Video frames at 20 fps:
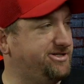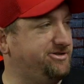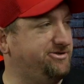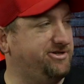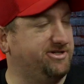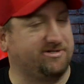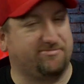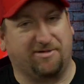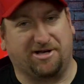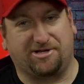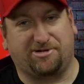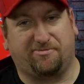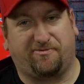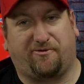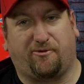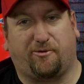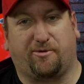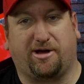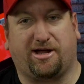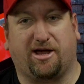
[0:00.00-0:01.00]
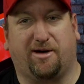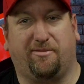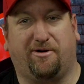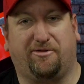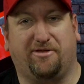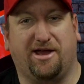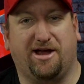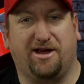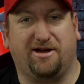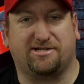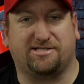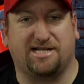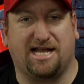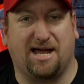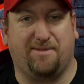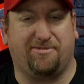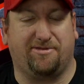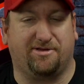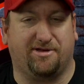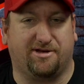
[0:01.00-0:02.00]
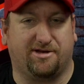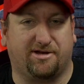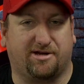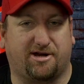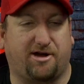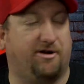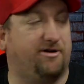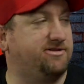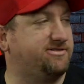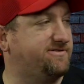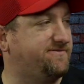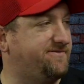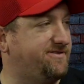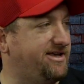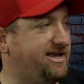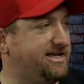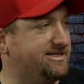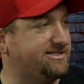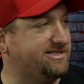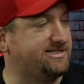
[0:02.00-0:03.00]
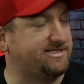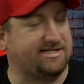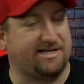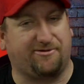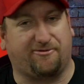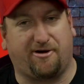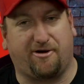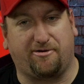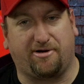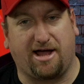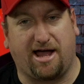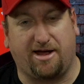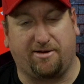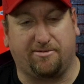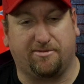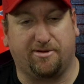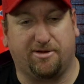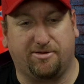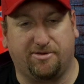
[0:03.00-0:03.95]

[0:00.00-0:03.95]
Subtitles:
you just mentioned before he come on the air, snapped the curse of the SEC road game,